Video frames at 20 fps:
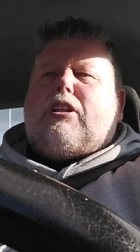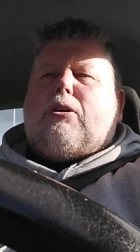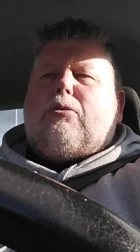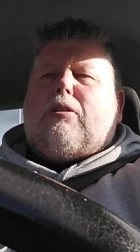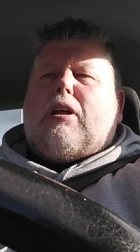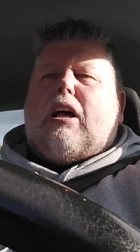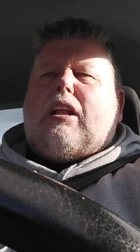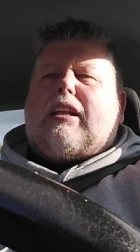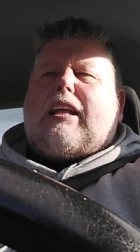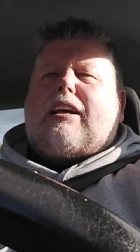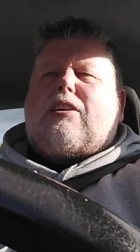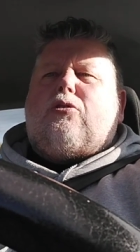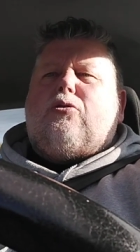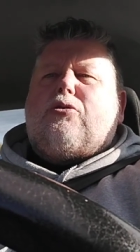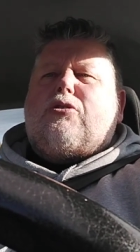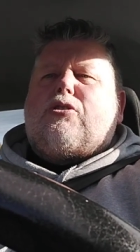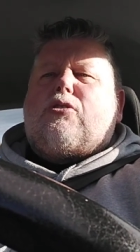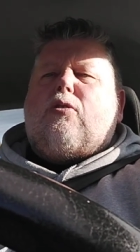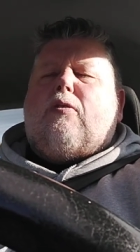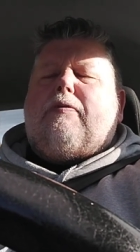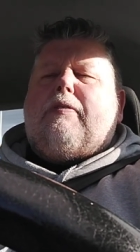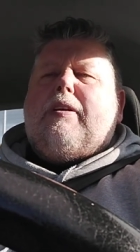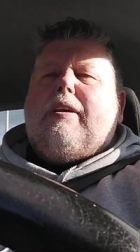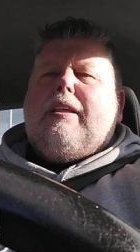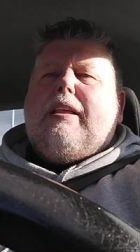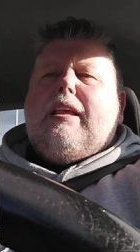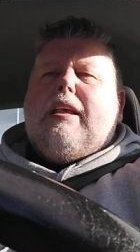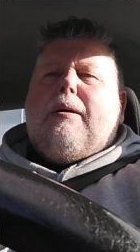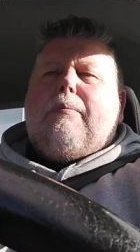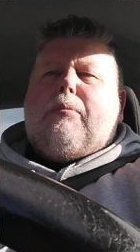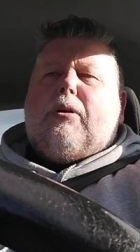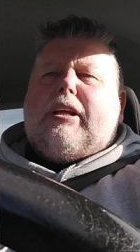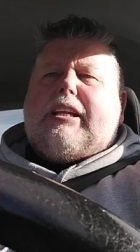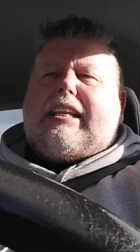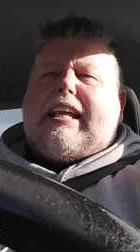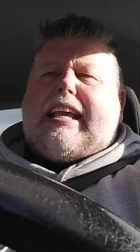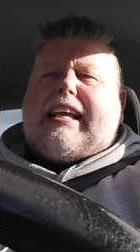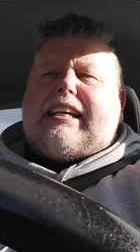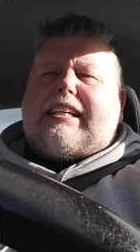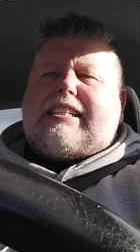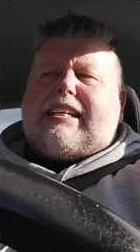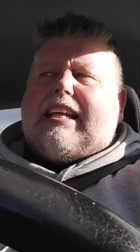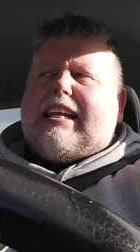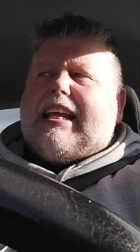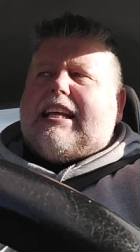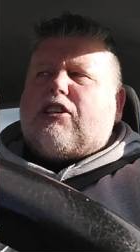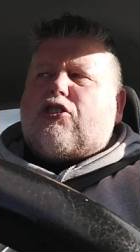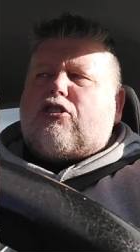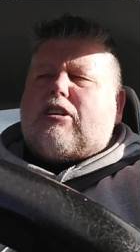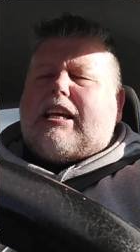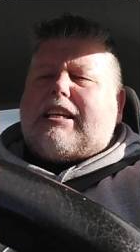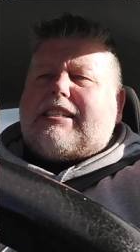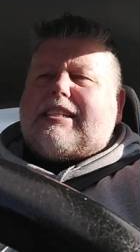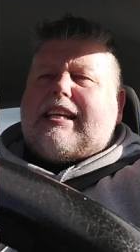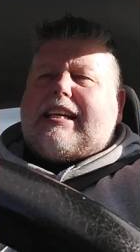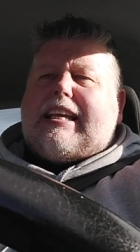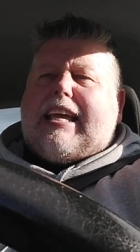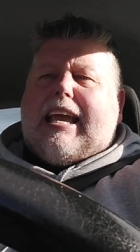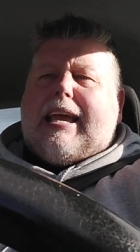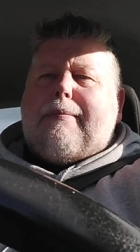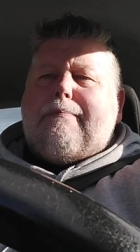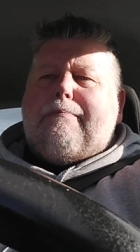doing all that good stuff. But I think it's an interesting